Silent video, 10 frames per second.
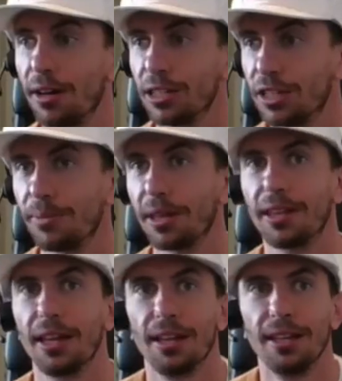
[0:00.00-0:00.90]
and something
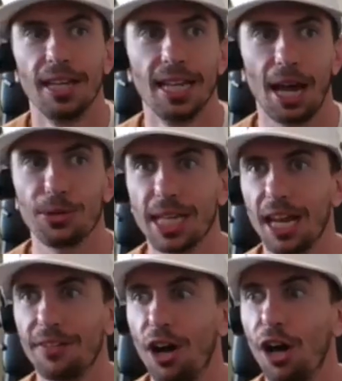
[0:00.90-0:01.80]
that I was
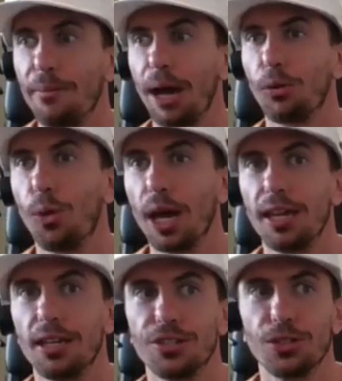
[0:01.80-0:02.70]
kind of on my
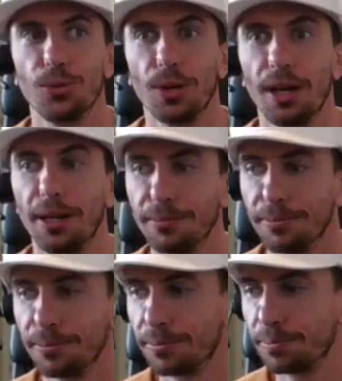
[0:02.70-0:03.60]
way to uh,
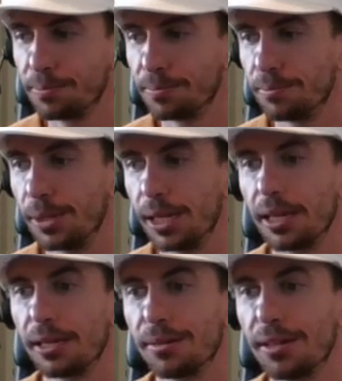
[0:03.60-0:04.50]

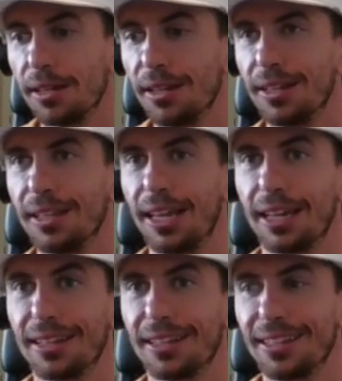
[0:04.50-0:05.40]
being
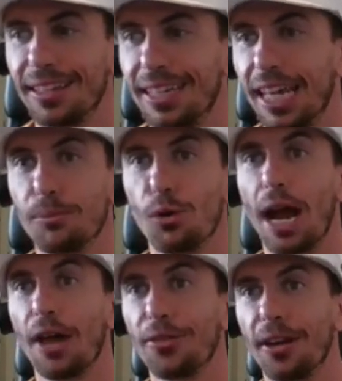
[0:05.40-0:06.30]
like getting more
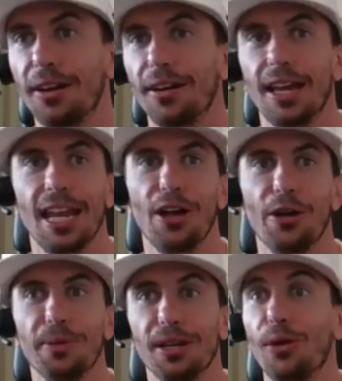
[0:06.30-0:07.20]
out there and
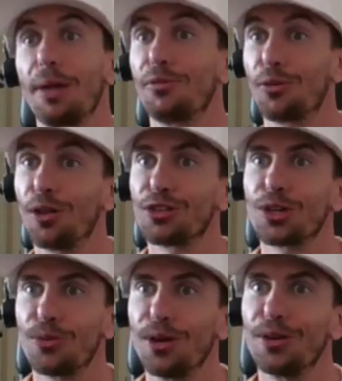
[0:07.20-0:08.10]
helping right before all this
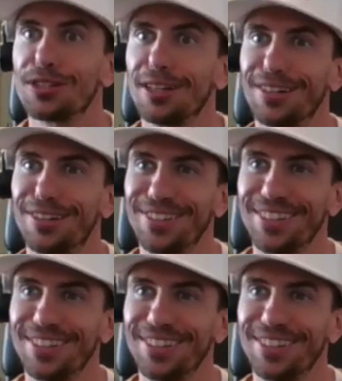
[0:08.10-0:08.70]
Corona stuff.